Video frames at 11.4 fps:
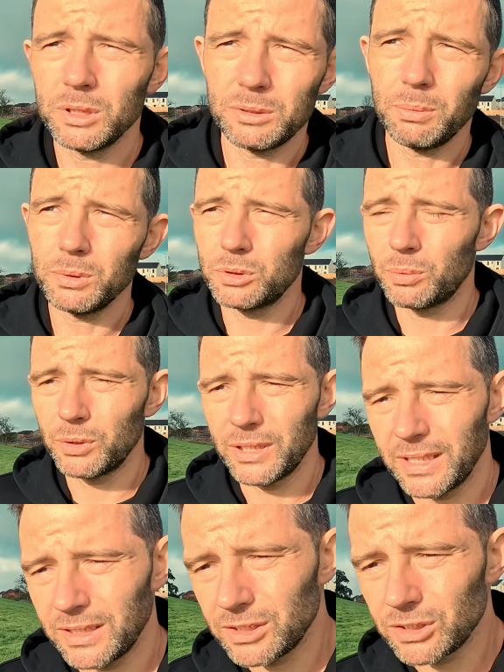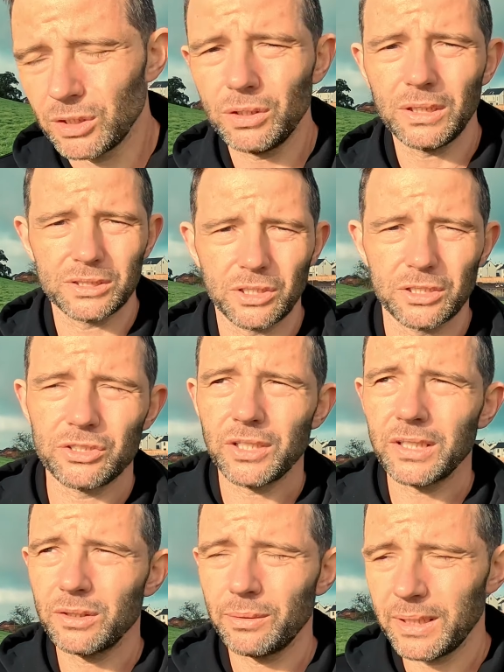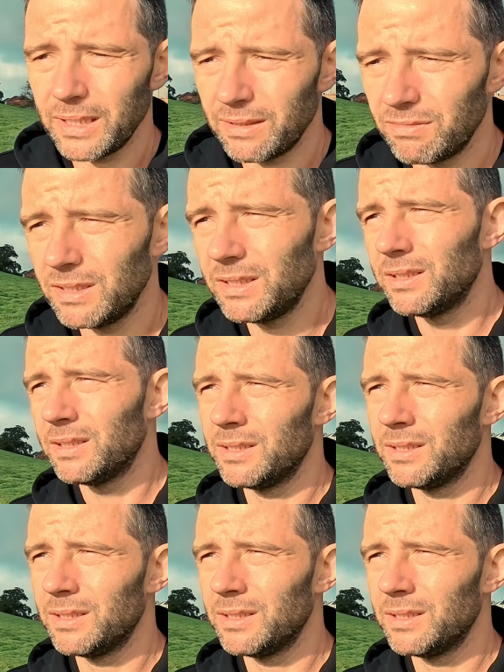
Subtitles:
suppose toward the end of school I started drinking quite heavily,